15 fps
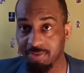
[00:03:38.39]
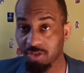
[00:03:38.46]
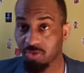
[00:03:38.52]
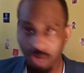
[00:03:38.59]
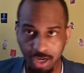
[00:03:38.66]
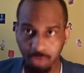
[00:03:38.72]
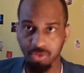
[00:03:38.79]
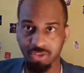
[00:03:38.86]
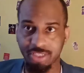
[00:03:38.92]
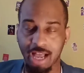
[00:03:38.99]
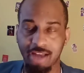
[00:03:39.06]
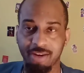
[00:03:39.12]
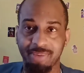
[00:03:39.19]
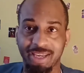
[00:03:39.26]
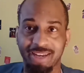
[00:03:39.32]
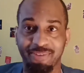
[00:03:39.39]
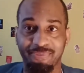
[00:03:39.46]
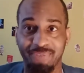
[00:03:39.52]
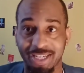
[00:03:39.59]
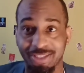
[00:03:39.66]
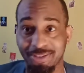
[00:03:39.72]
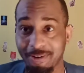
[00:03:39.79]
Incredible time to be an
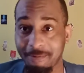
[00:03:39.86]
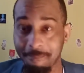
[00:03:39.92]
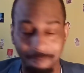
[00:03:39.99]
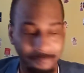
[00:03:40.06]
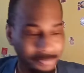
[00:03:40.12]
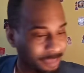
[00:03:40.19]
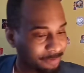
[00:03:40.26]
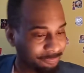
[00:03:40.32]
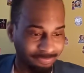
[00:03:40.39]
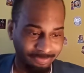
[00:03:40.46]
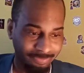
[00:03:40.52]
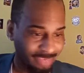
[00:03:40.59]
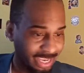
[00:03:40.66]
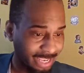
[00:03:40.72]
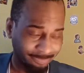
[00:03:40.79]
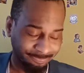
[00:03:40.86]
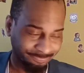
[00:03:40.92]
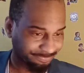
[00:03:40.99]
investor. Man,